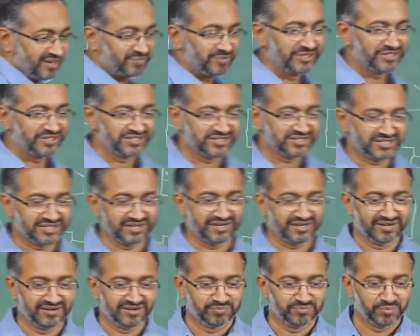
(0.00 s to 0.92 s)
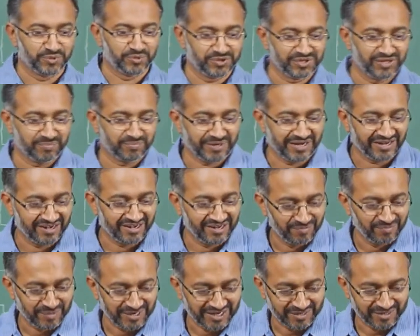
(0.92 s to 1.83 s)
me just put the
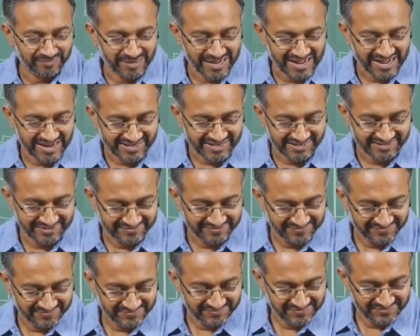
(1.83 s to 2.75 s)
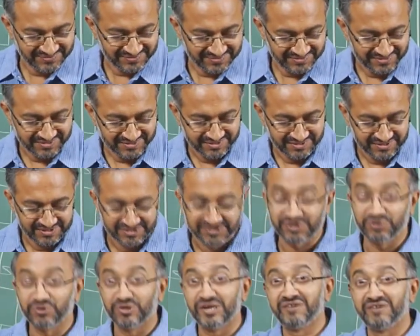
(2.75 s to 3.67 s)
parallel plate back.
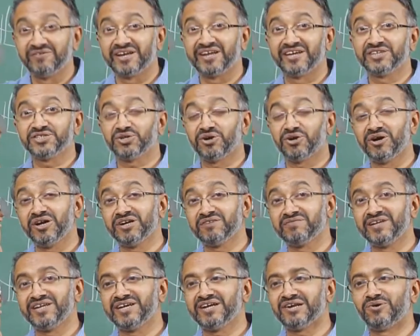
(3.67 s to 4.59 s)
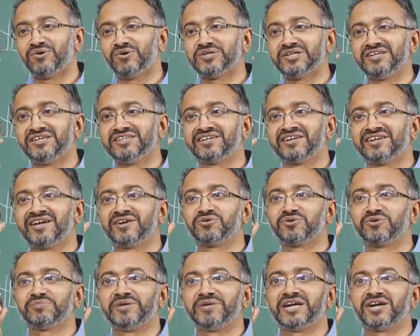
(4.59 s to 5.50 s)
See, only when I saw it very closely, then I
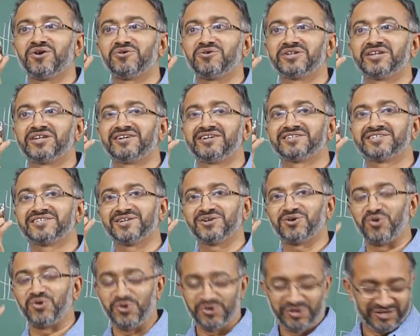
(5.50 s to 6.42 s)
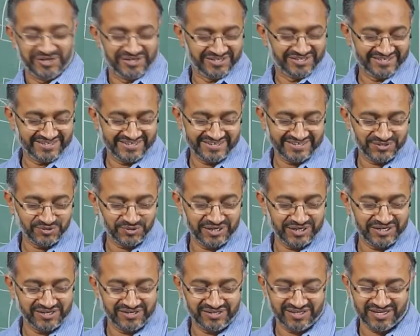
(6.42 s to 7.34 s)
could make out that it's a cone.
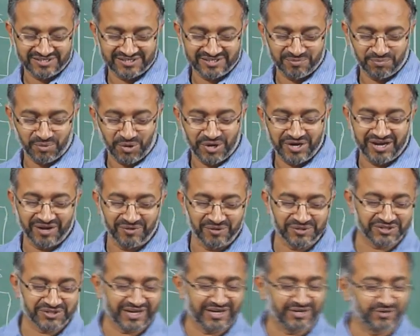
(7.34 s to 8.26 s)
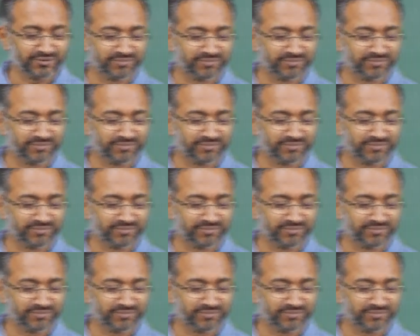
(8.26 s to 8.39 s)
So that's the point I was trying to